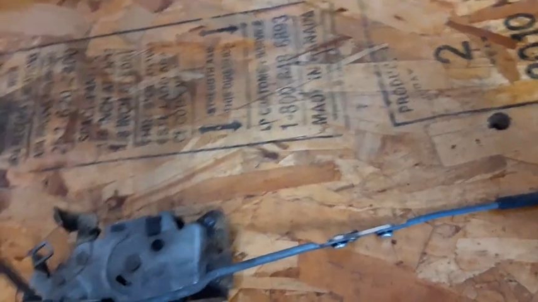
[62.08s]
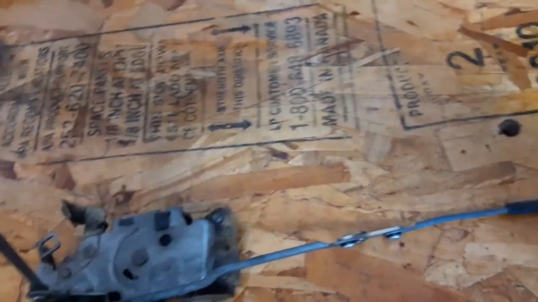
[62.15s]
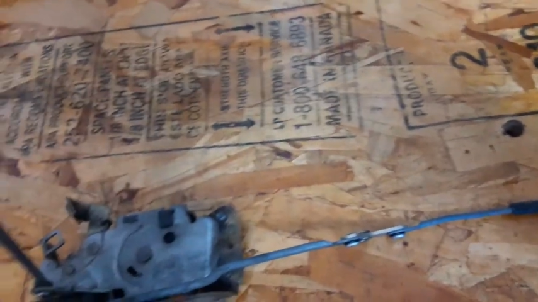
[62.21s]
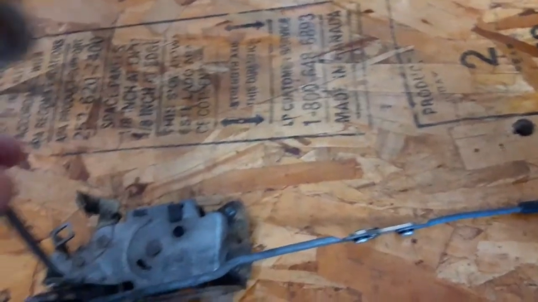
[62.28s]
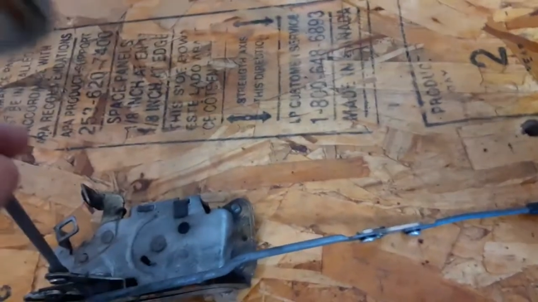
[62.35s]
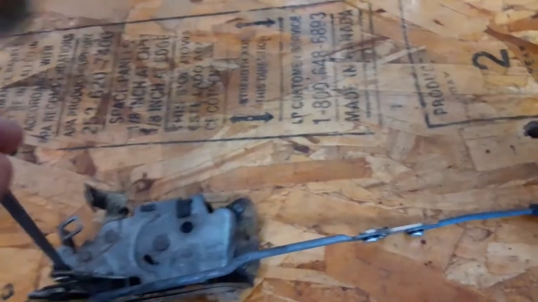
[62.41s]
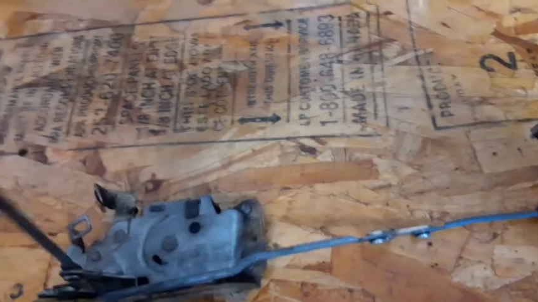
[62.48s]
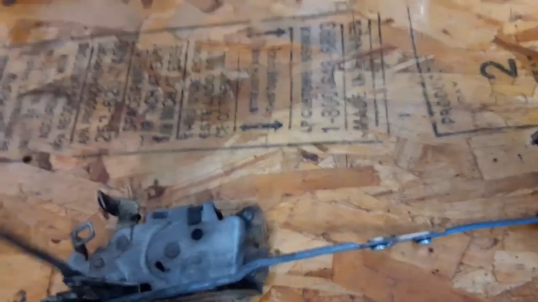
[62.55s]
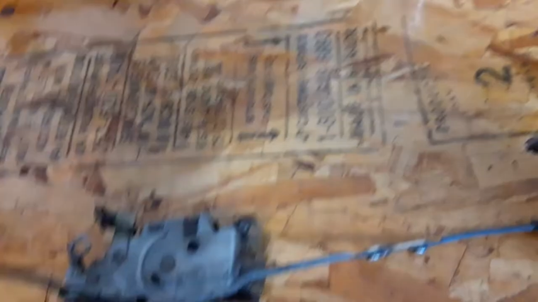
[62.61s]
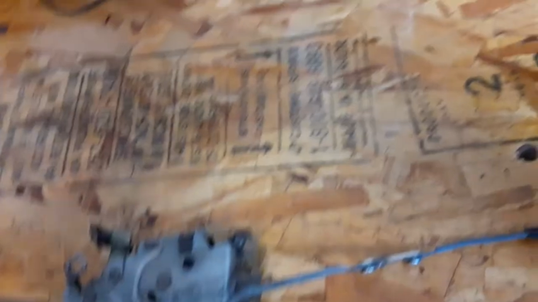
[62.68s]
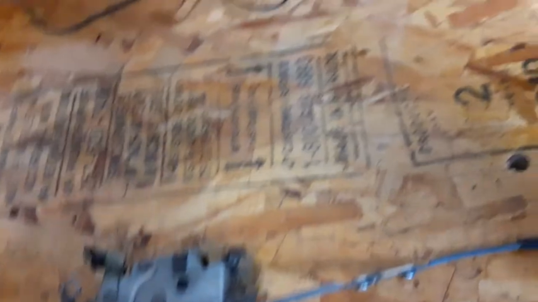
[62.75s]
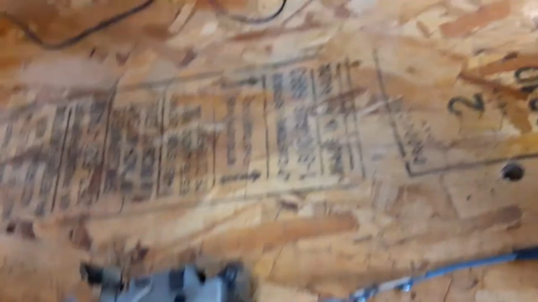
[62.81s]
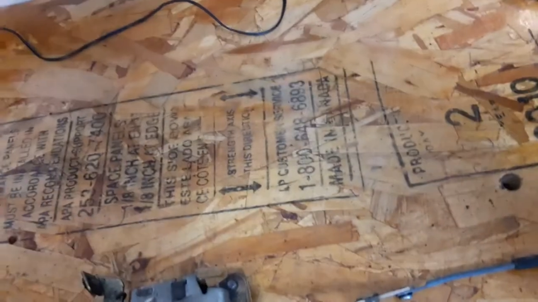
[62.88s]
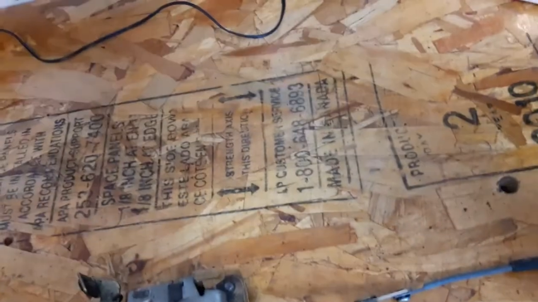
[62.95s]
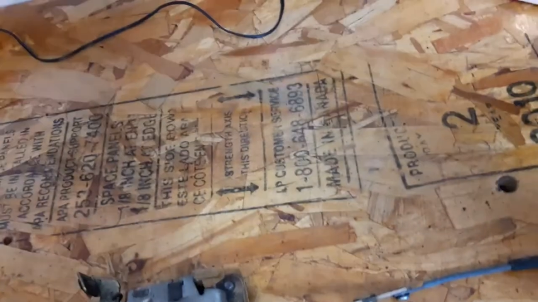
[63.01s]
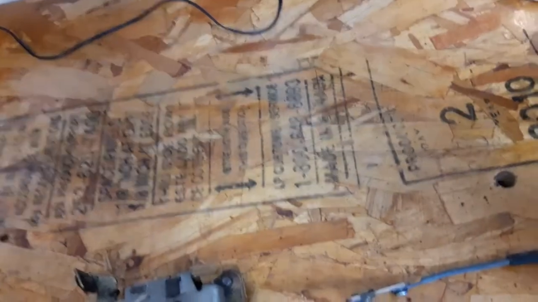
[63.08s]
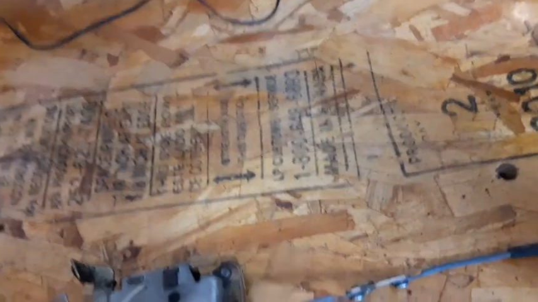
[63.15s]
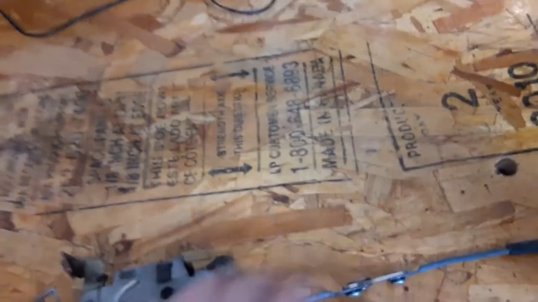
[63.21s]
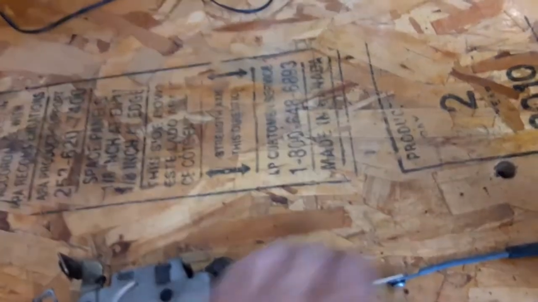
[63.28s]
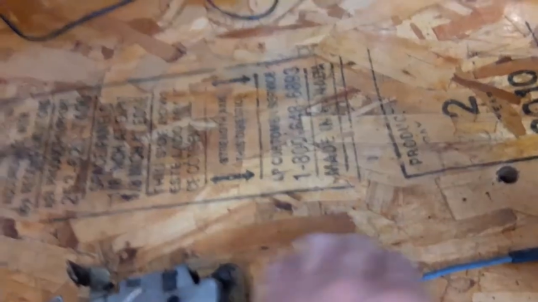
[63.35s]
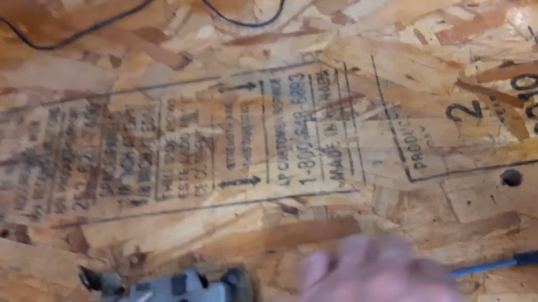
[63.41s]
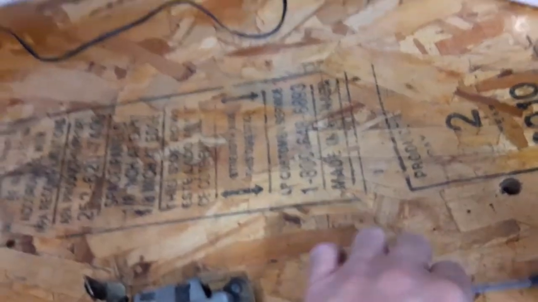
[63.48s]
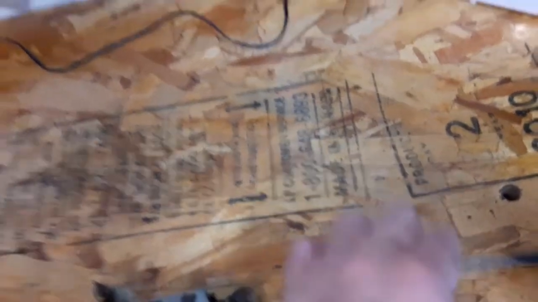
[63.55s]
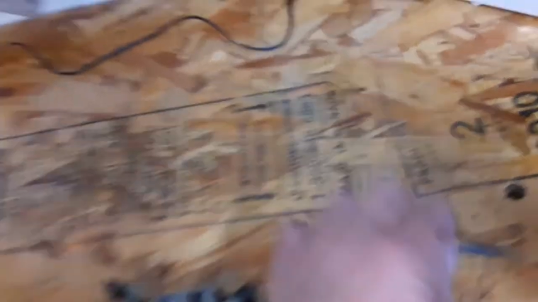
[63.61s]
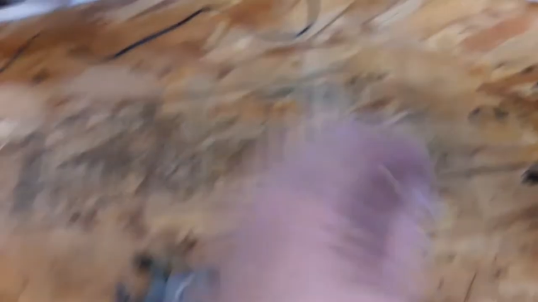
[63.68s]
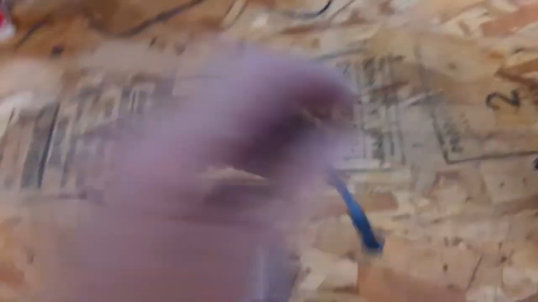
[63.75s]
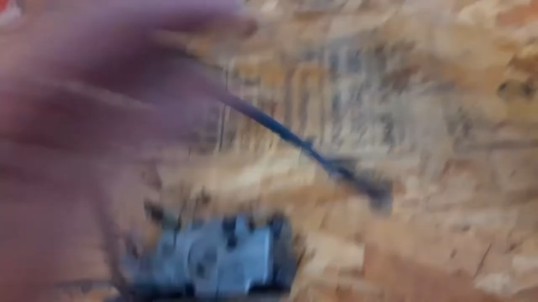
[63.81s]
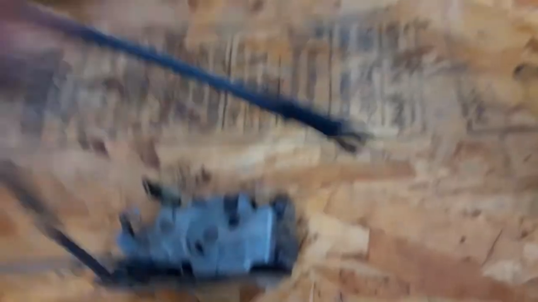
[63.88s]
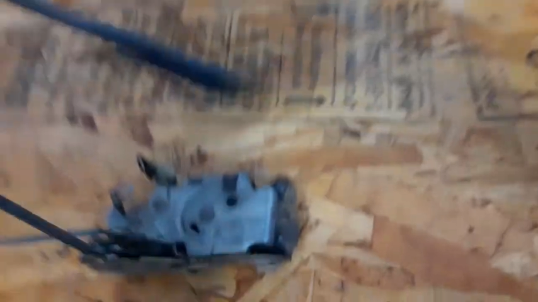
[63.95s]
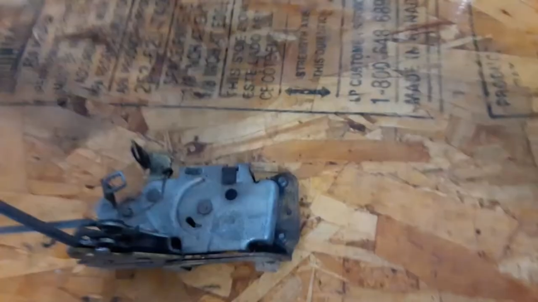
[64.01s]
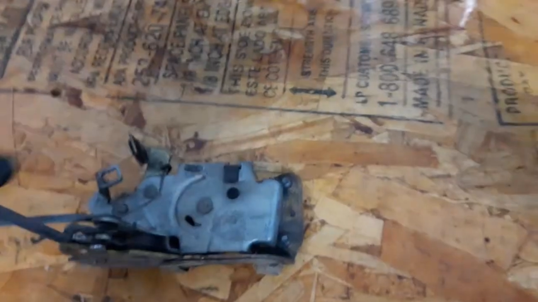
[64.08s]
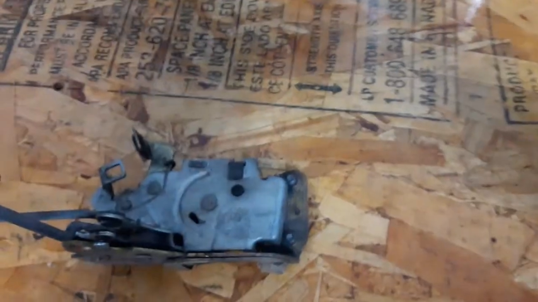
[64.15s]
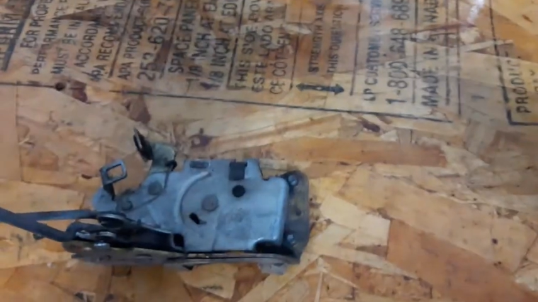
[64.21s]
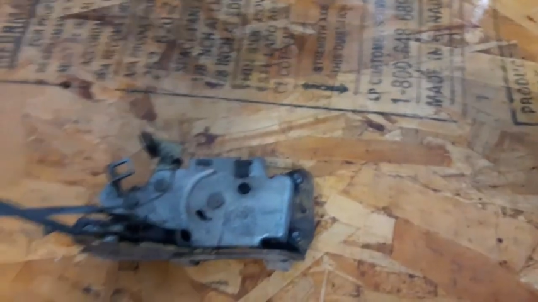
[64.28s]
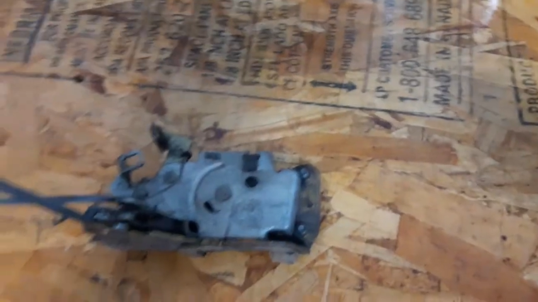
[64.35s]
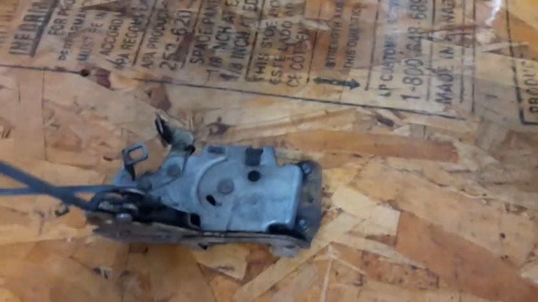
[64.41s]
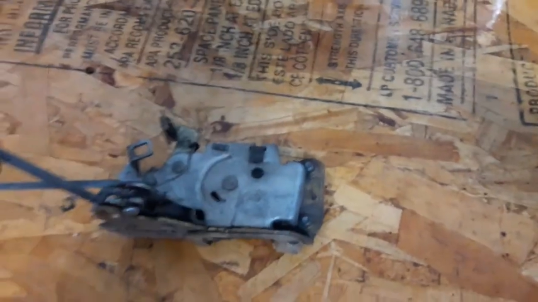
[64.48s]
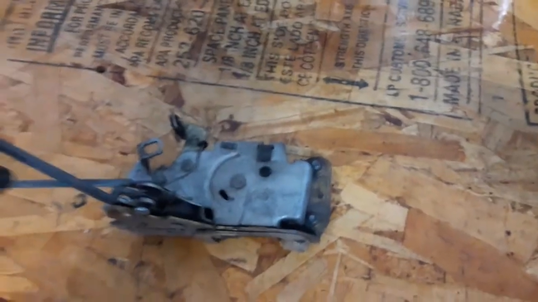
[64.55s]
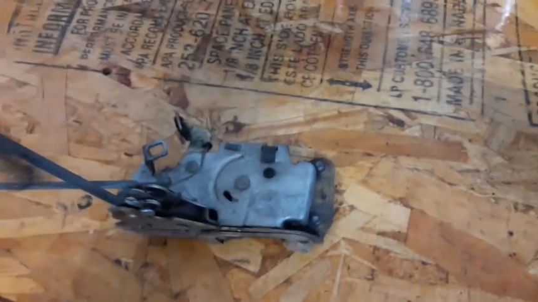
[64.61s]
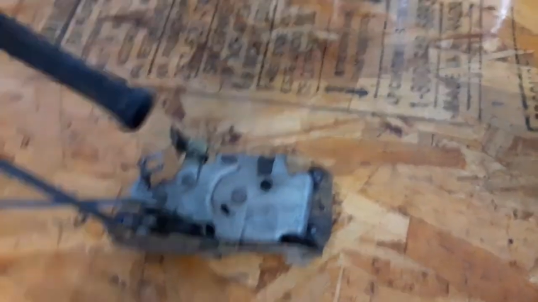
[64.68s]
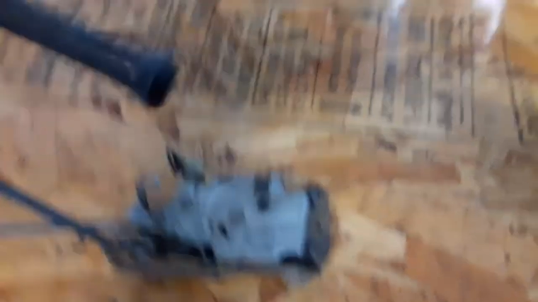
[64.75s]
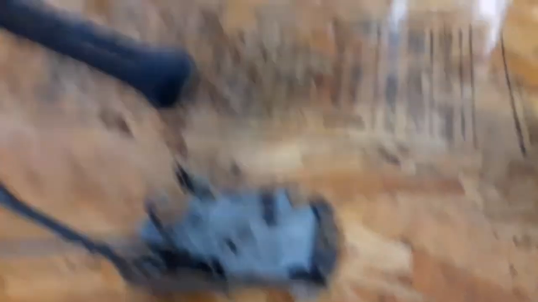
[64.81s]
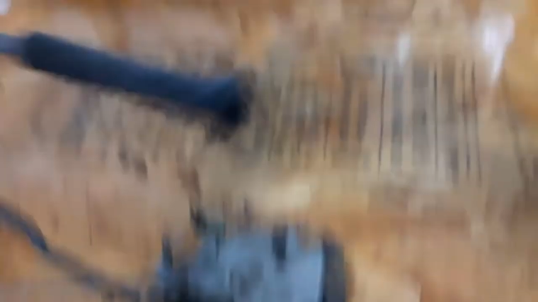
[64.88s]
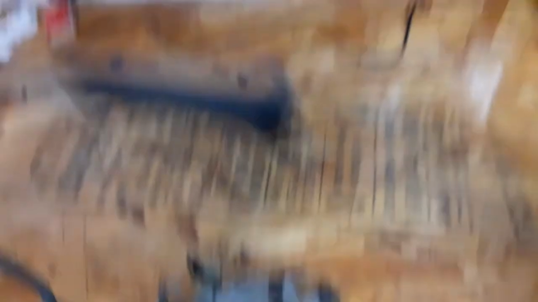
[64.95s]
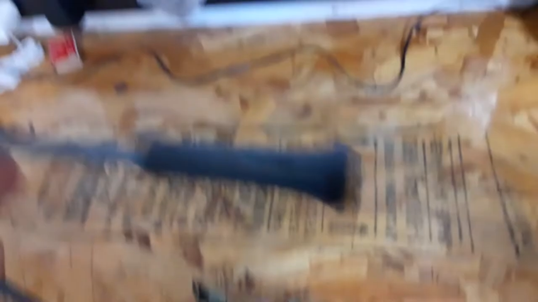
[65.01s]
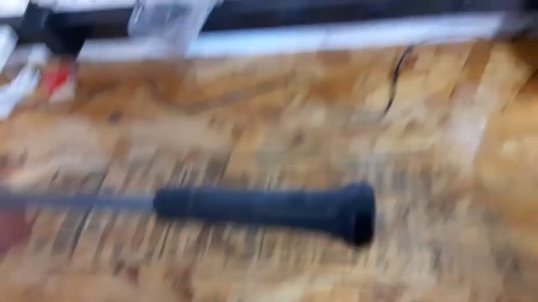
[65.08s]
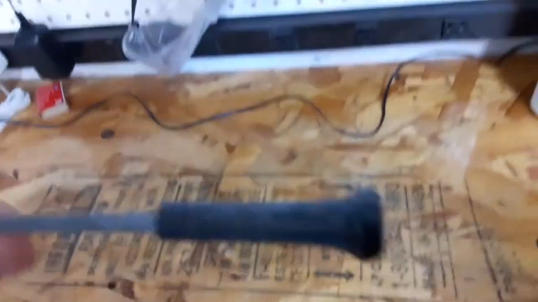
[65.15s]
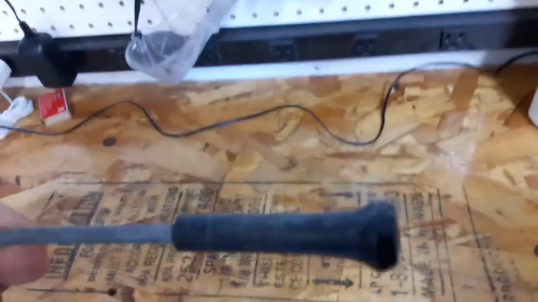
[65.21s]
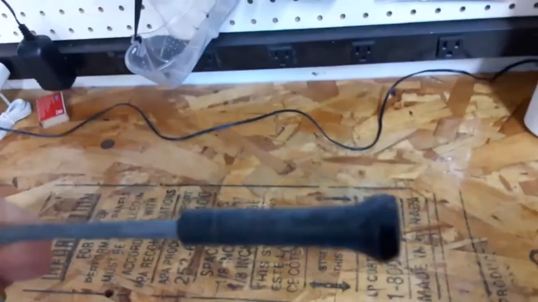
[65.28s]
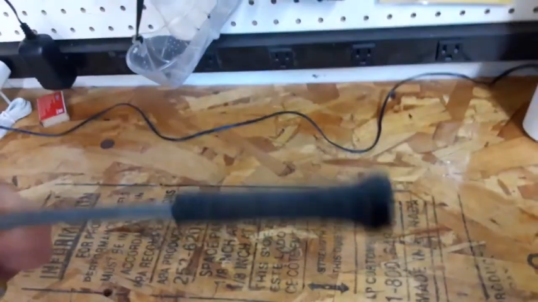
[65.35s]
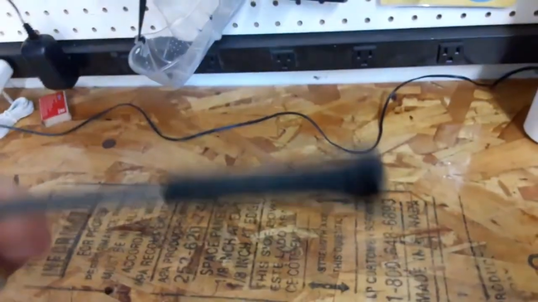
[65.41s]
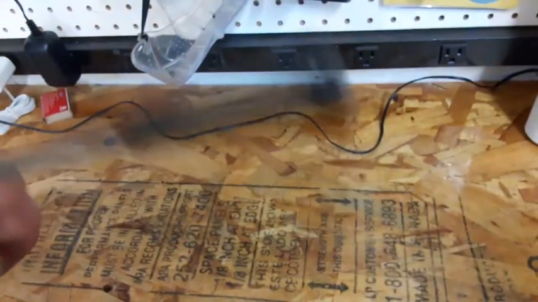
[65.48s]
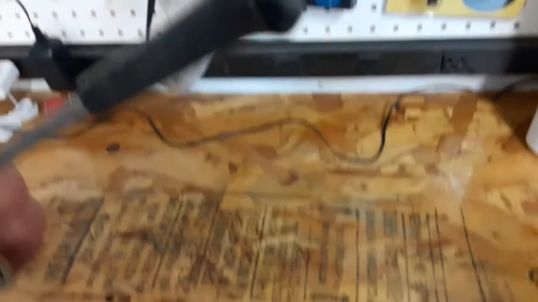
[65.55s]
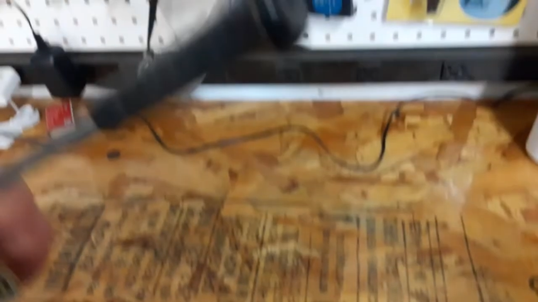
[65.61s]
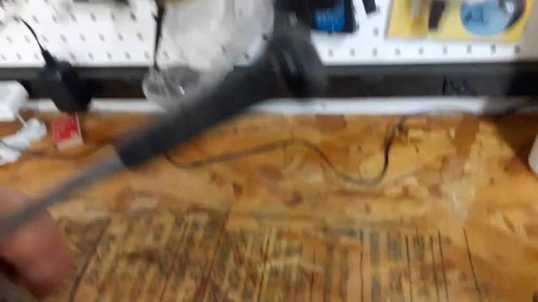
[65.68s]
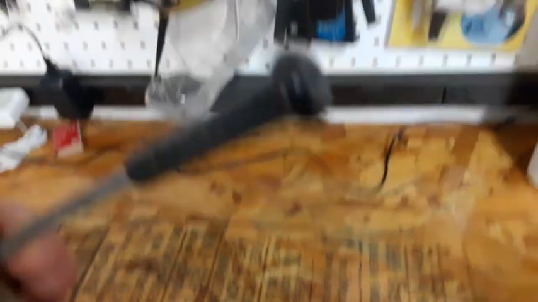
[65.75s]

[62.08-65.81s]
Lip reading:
[unreadable: no face in view]